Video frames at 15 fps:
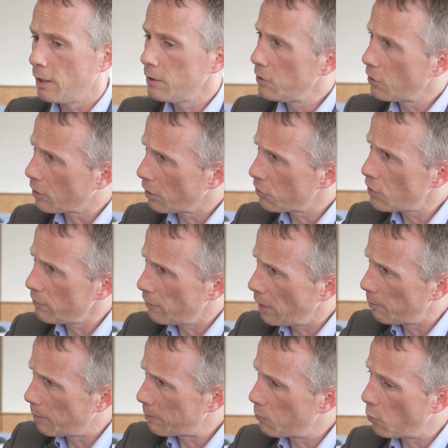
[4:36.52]
you can achieve a
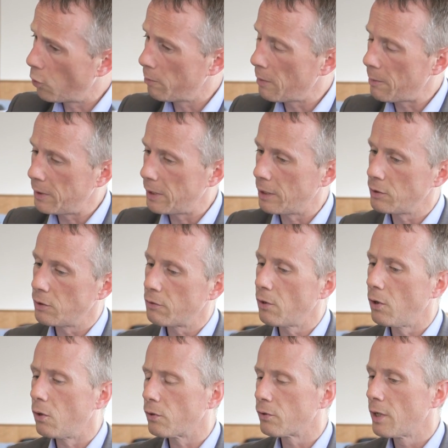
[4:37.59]
little bit more maybe than you
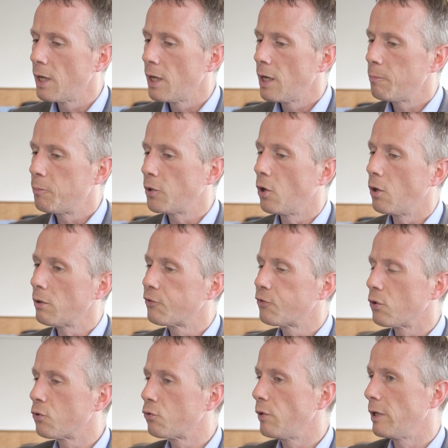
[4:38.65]
thought. But
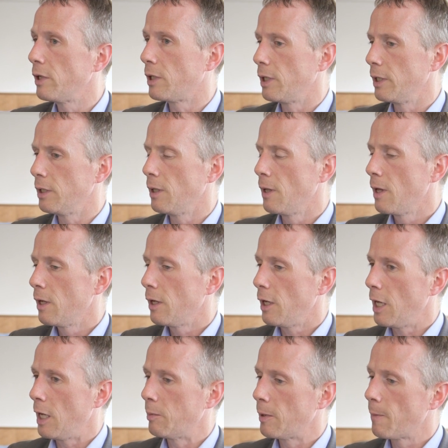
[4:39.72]
also critically,
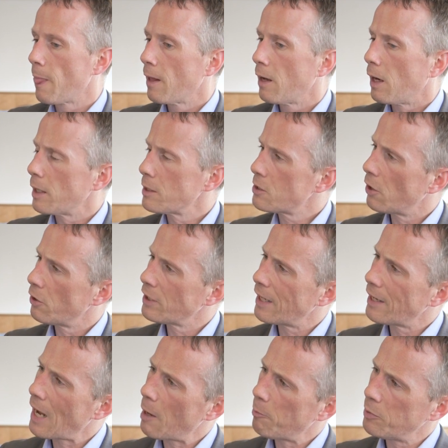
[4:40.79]
Eamonn, I started to get
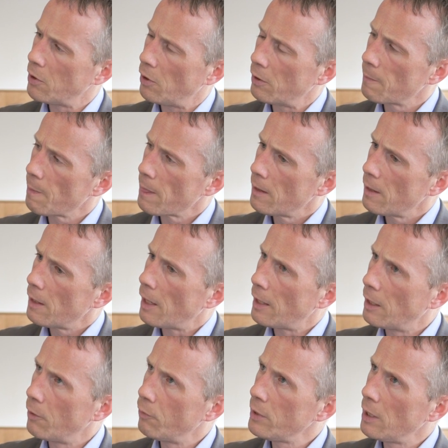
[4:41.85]
happier.
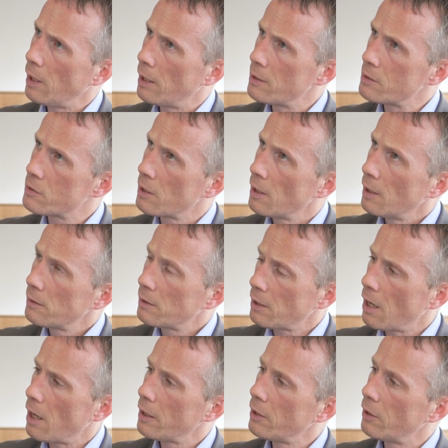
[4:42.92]
And I realized that
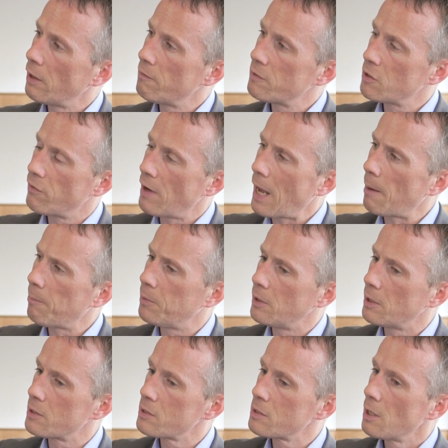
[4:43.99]
higher levels of
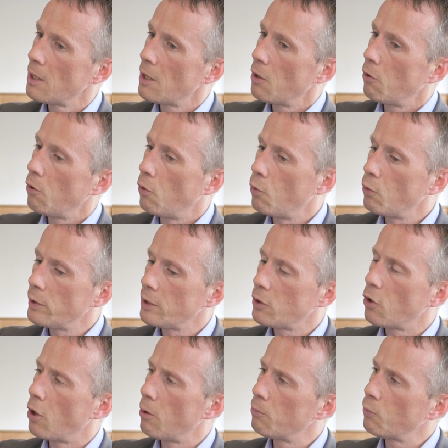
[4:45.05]
happiness only
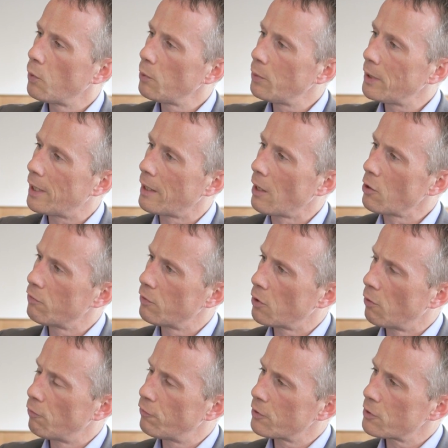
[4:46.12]
come when we get out of a
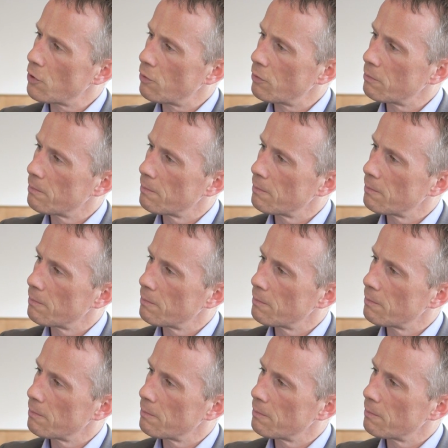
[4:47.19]
comfort zone.